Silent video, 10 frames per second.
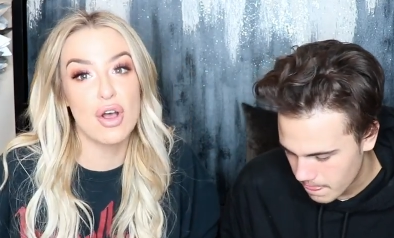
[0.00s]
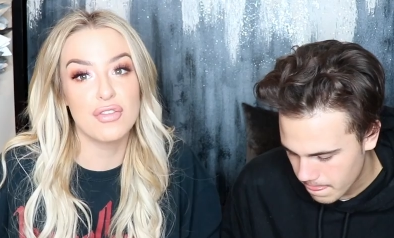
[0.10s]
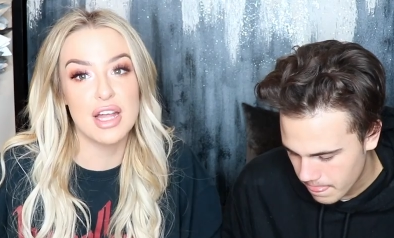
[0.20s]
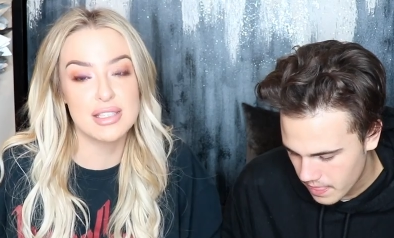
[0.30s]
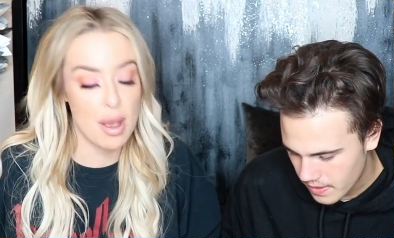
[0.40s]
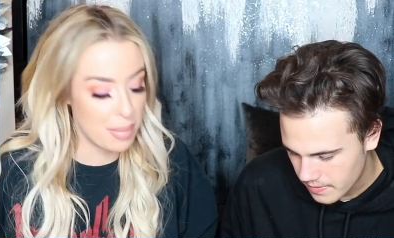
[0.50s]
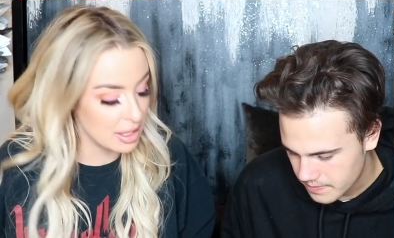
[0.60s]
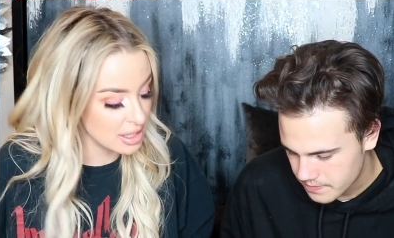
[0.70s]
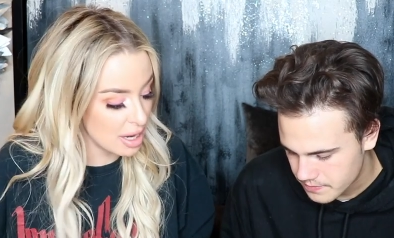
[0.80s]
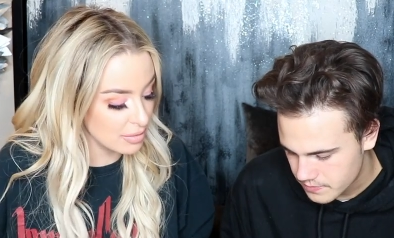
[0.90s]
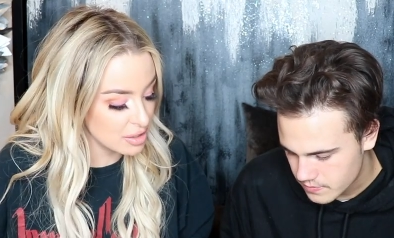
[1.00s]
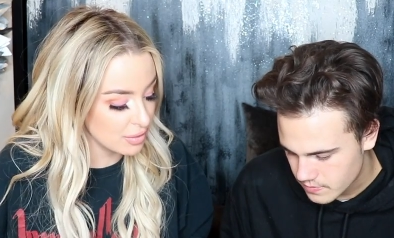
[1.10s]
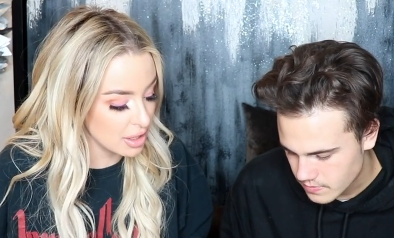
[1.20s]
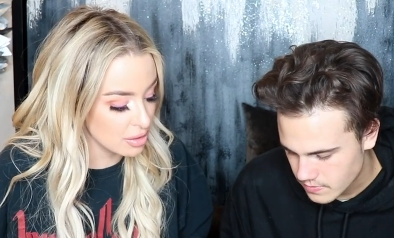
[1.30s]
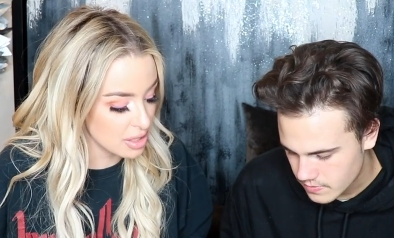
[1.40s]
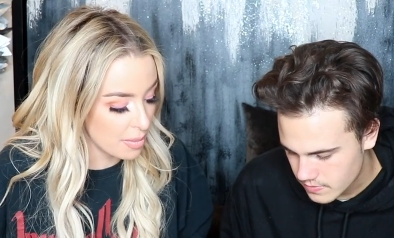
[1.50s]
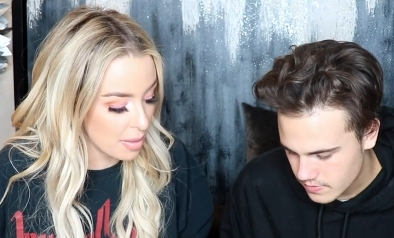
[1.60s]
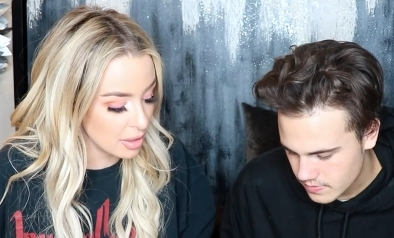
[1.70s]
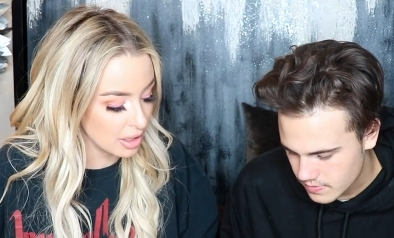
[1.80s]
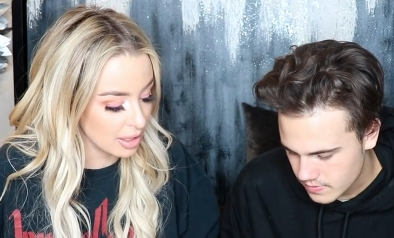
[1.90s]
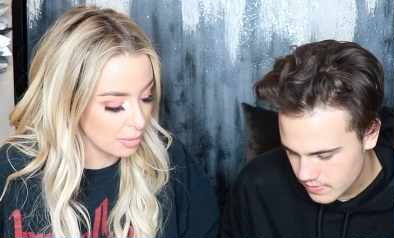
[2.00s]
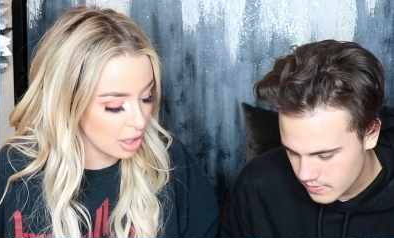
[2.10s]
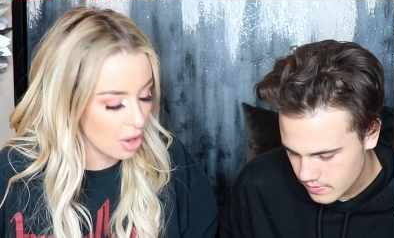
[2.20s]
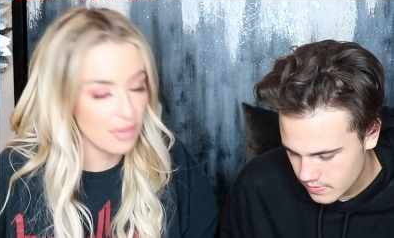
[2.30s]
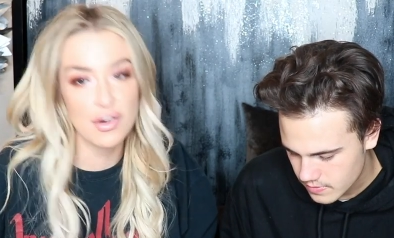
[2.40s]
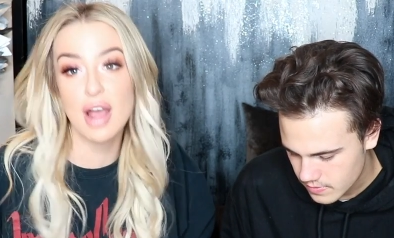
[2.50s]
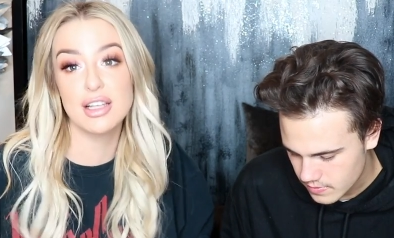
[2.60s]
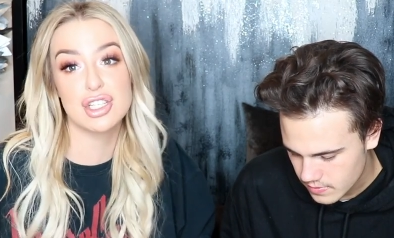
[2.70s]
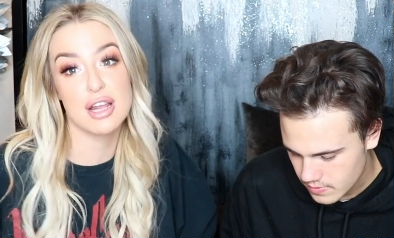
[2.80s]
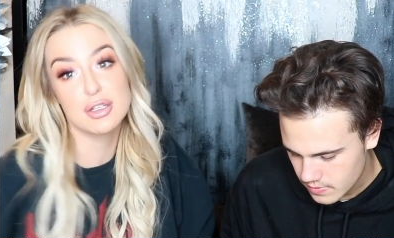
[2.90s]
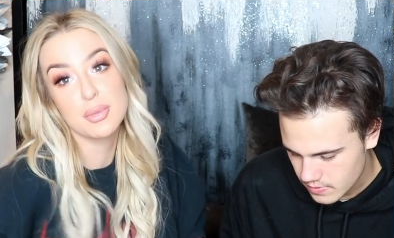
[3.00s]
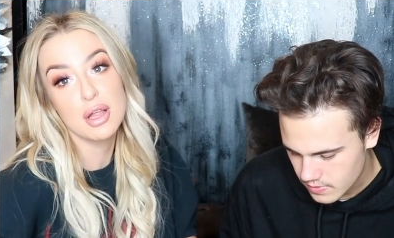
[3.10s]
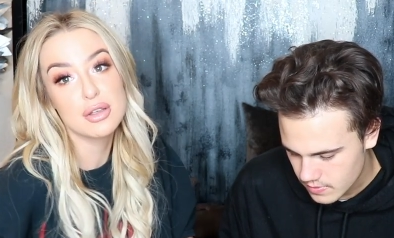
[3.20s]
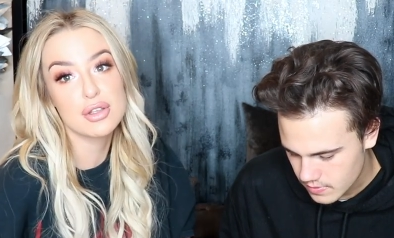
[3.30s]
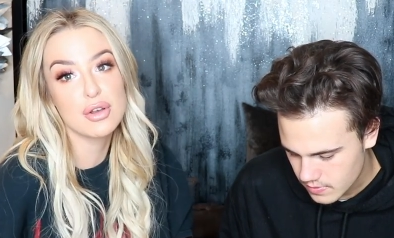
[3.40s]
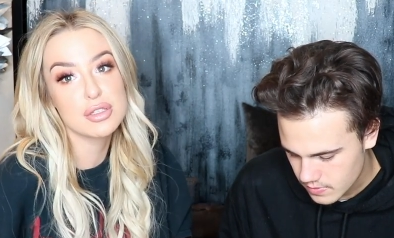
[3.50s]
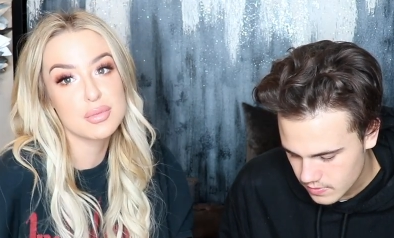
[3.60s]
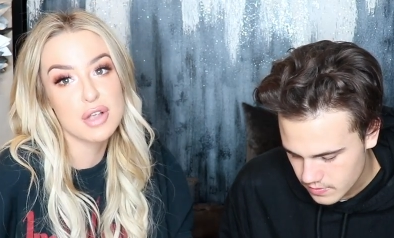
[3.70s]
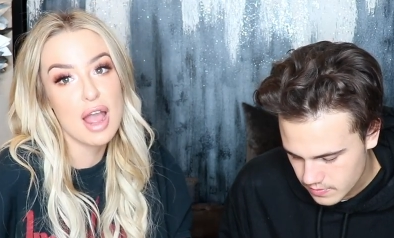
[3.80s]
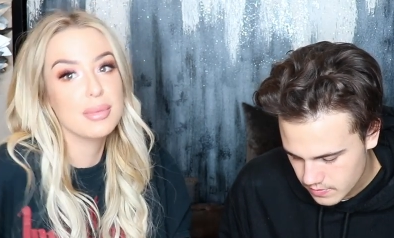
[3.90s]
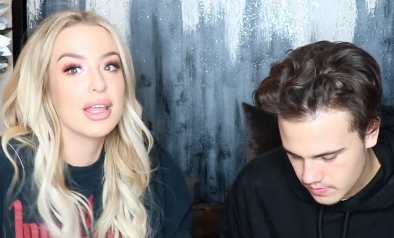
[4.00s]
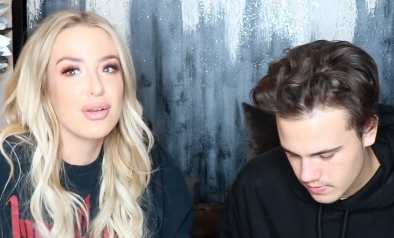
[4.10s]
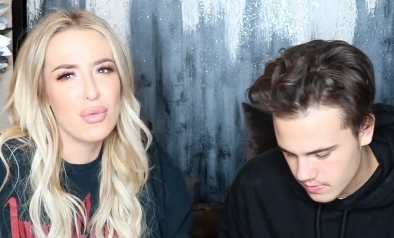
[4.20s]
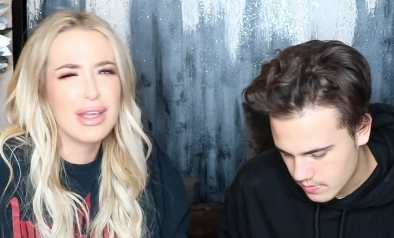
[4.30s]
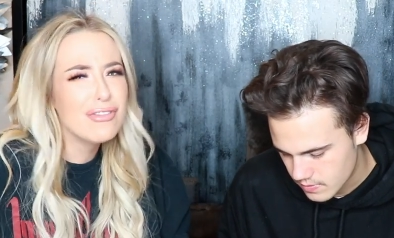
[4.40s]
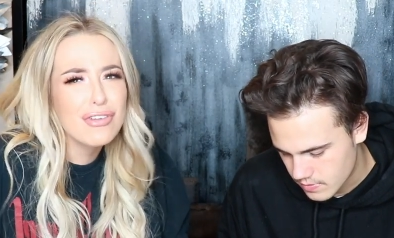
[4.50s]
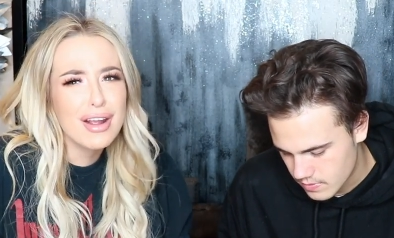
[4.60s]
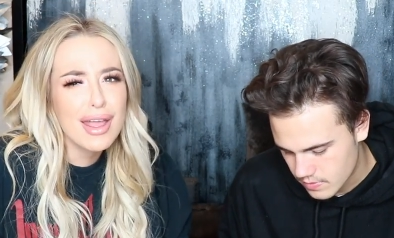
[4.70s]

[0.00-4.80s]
Speaker 1: so if that's up by the time this video is up, I'm gonna link it below. If not, his channel's below, so go subscribe and like wait for